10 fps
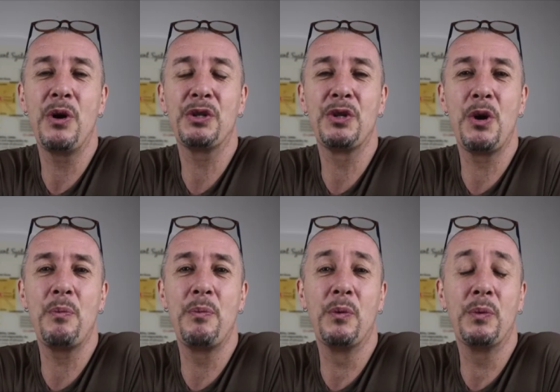
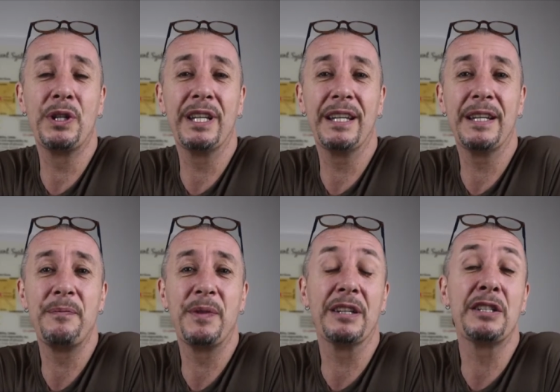workshop,
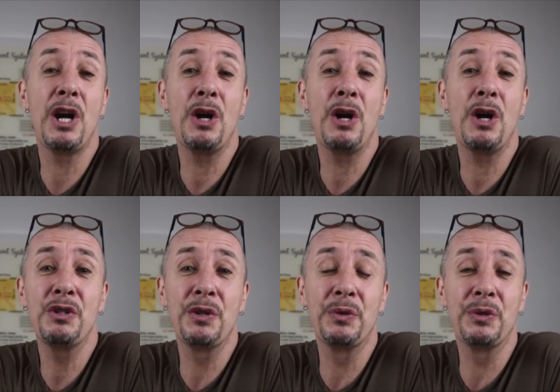we encourage
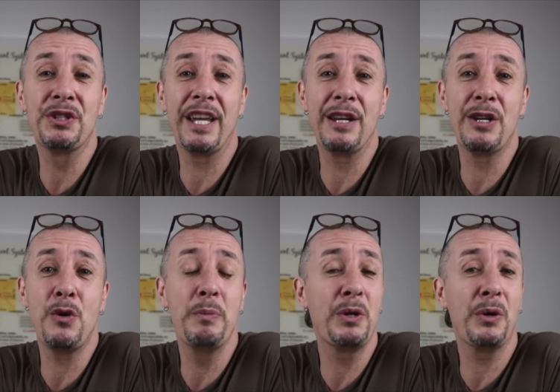you to say
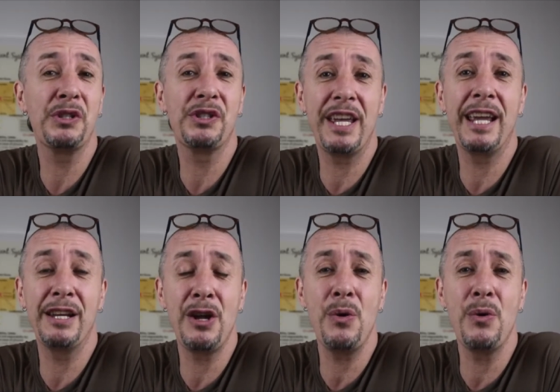no, because
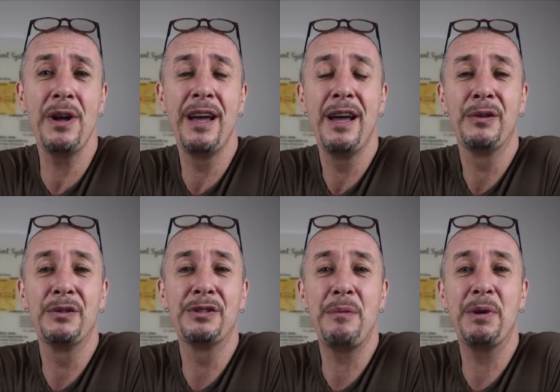saying no
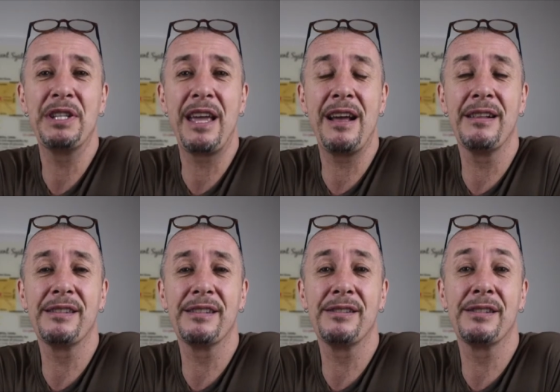to somebody
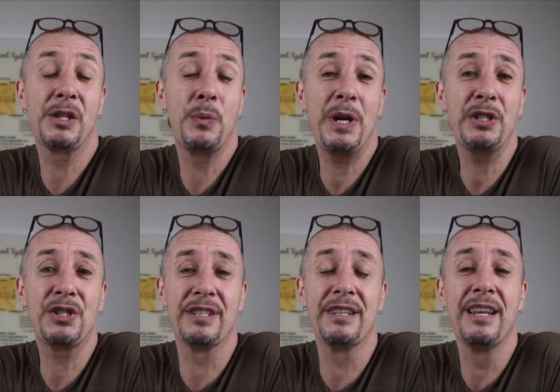else's
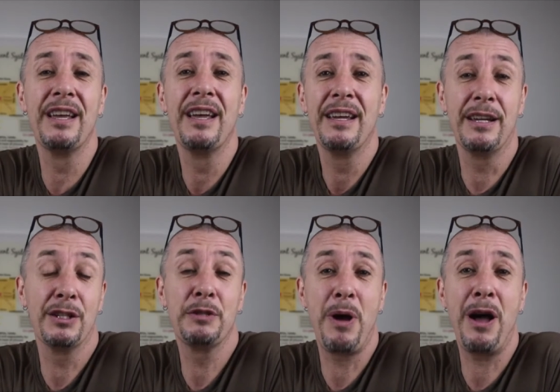question
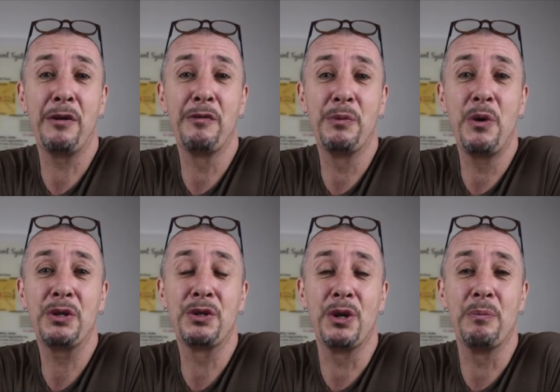is part of the
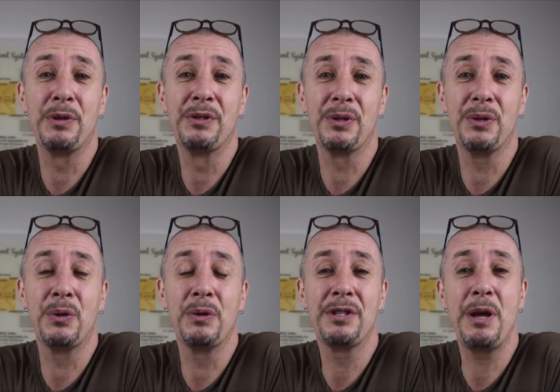workshop.
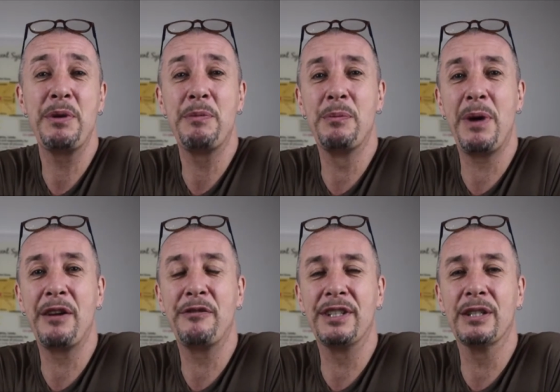So some people
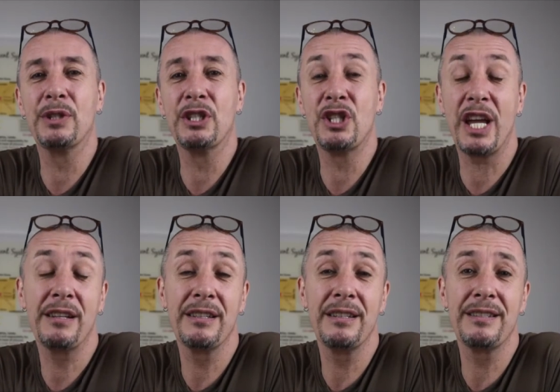might feel
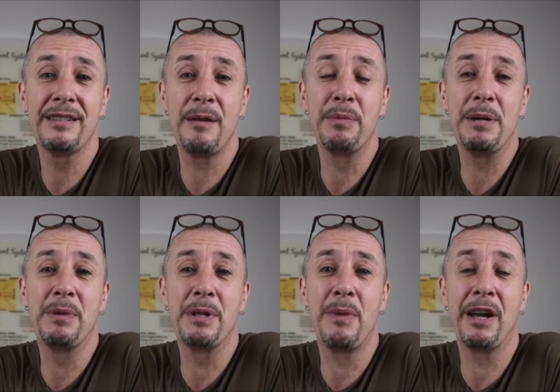rejected, some
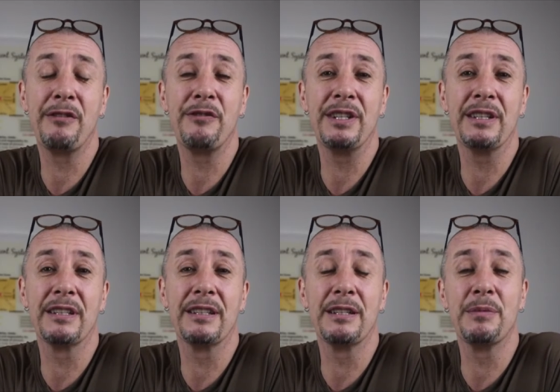people might
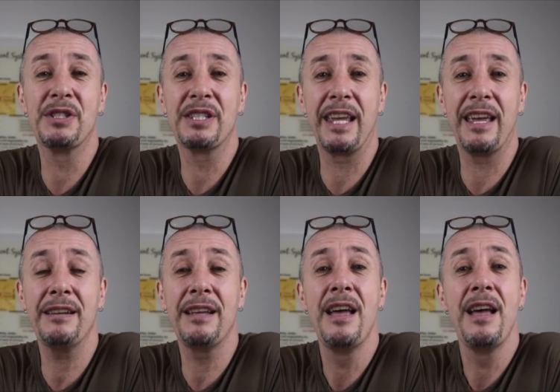feel a little bit
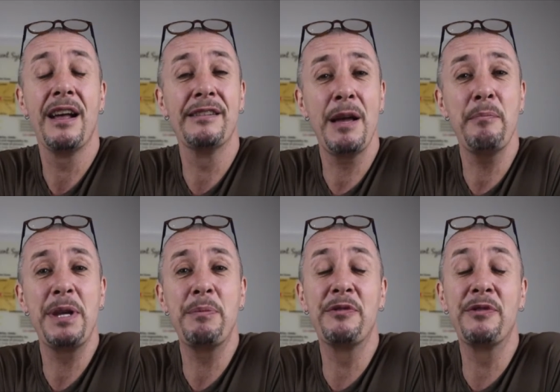scared, and some
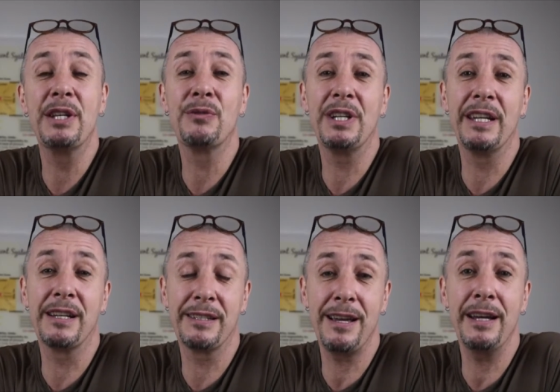people feeling really
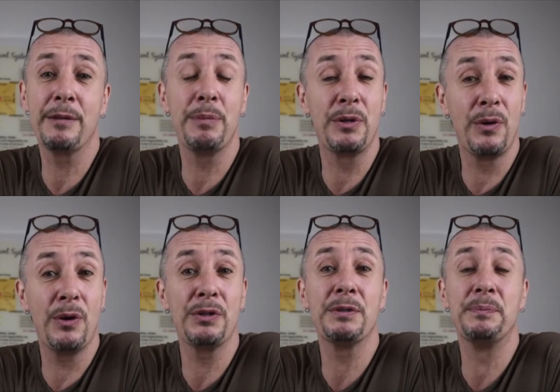excited
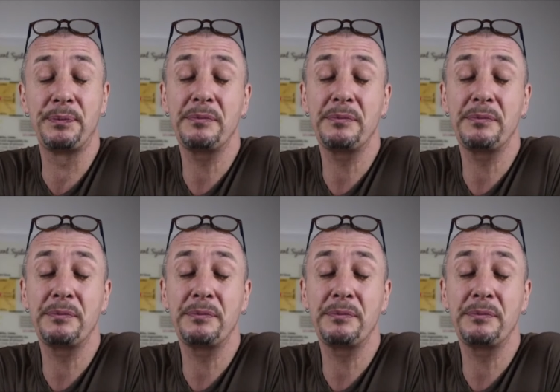because